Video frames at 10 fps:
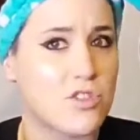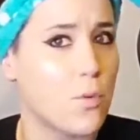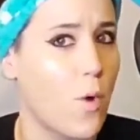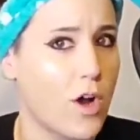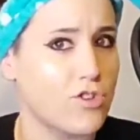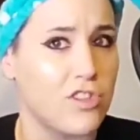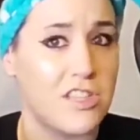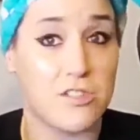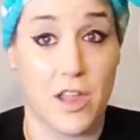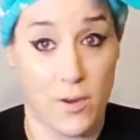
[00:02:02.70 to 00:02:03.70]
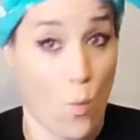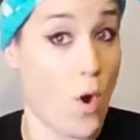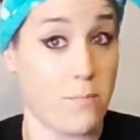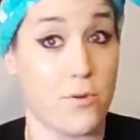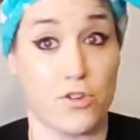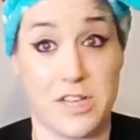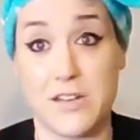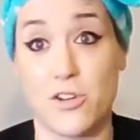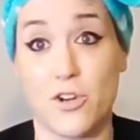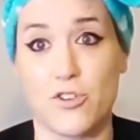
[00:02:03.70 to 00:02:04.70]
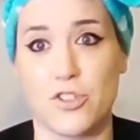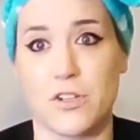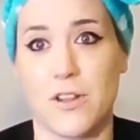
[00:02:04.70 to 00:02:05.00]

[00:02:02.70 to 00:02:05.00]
to watch these like one percenters